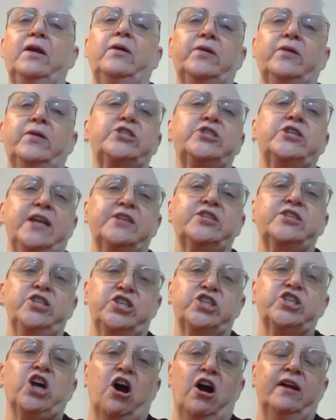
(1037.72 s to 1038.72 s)
origination
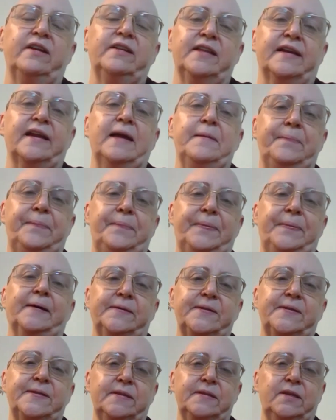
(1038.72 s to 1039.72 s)
chart that I
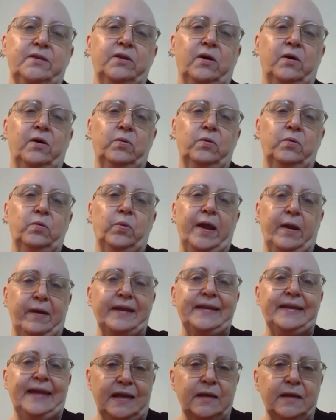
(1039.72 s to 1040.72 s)
built, you know, where
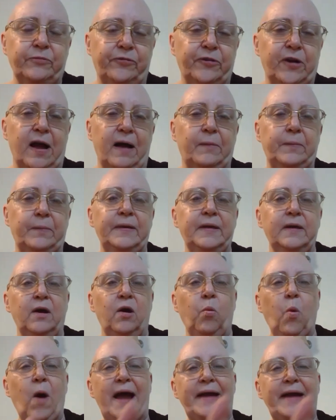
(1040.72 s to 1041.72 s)
it came from,
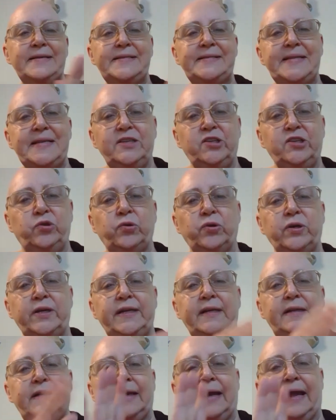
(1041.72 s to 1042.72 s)
why is it
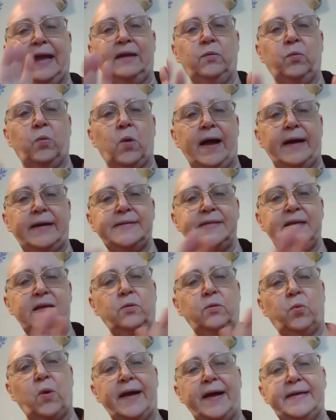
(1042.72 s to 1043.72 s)
green and why is it,
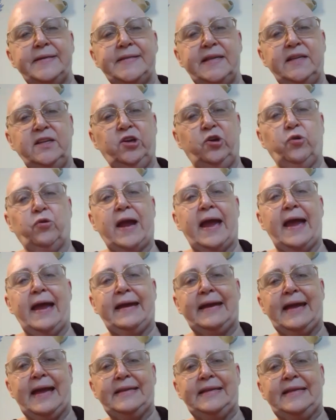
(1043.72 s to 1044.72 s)
why is it
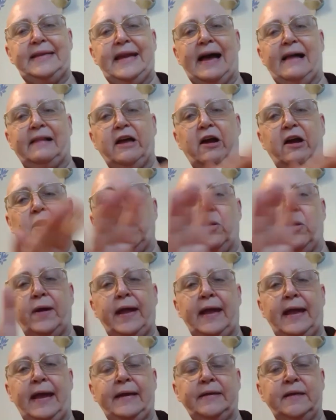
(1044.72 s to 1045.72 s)
gray and yellow
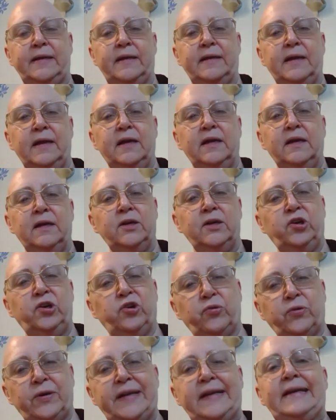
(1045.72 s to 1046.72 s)
and
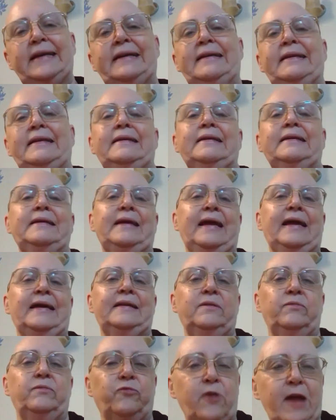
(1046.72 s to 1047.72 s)
green
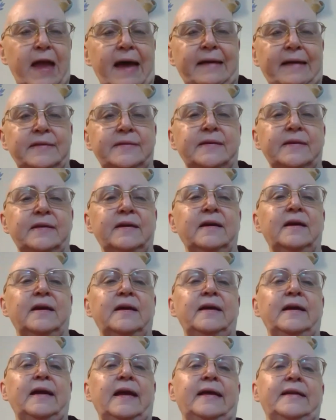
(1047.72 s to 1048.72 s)
and red?
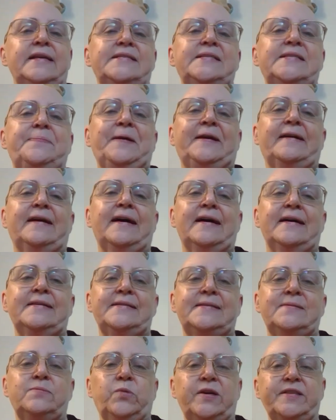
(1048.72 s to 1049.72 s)
And it's
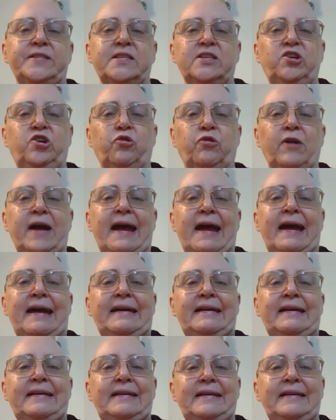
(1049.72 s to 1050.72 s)
because what's
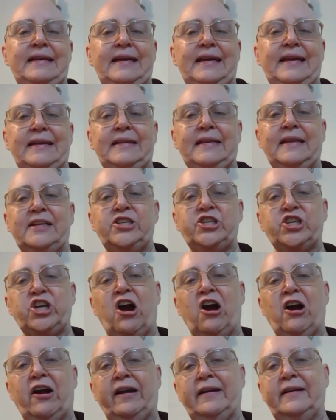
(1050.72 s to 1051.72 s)
gray in the
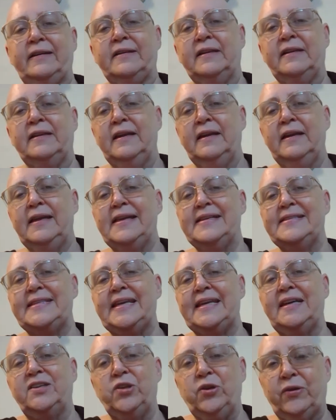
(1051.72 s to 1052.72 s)
chart is
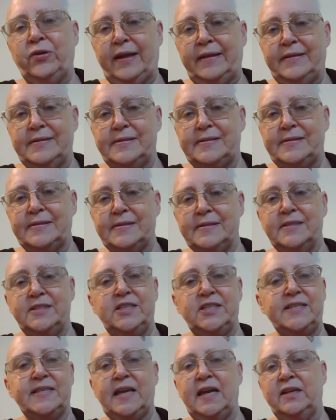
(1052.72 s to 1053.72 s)
ignorance.
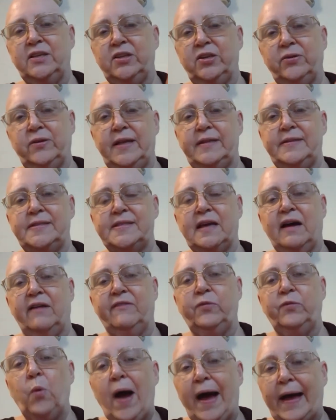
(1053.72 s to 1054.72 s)
Just ignorance
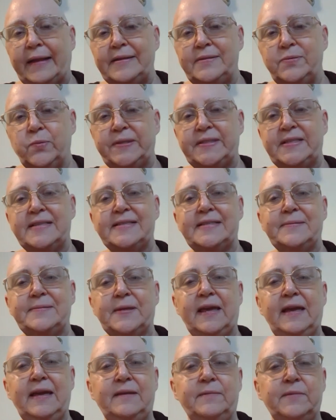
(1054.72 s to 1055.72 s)
of what? What does,
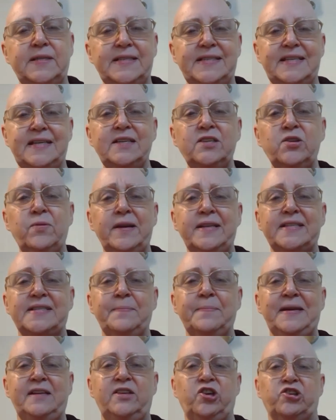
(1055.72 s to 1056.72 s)
it, does ignorance
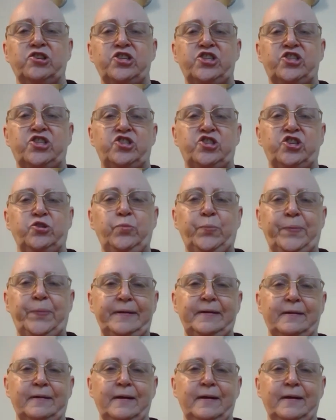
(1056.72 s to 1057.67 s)
mean you're stupid?